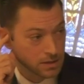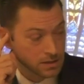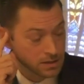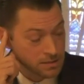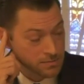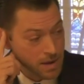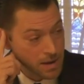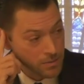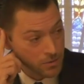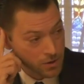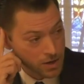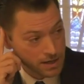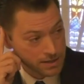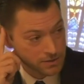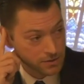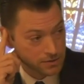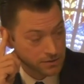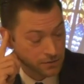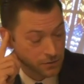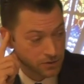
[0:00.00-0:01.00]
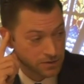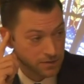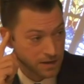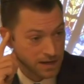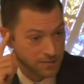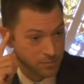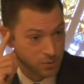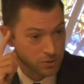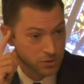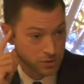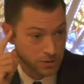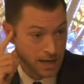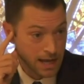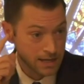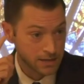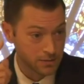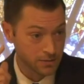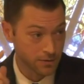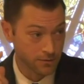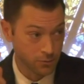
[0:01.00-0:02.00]
To memorize those first five books, you
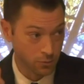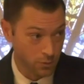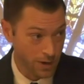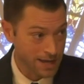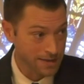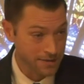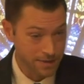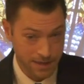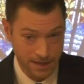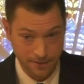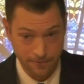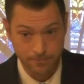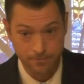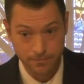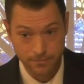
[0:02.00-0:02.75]
had to have read them.